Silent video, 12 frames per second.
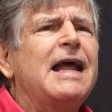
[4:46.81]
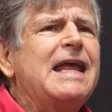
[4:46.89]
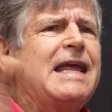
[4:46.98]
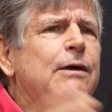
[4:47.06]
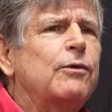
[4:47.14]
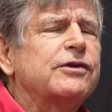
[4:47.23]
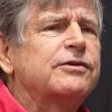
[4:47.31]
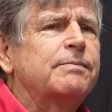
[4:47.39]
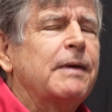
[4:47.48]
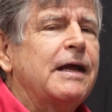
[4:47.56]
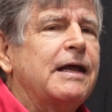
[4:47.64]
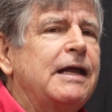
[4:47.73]
He was
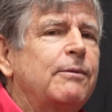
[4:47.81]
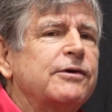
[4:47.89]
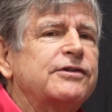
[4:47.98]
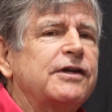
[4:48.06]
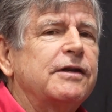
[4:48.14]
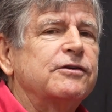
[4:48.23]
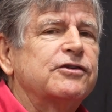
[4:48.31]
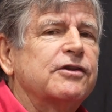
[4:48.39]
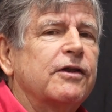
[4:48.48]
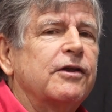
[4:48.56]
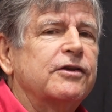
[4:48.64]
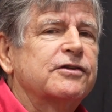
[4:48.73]
in
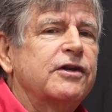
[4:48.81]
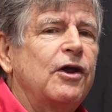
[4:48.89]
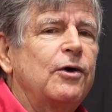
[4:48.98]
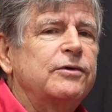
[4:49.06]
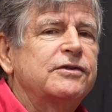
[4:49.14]
the Sloan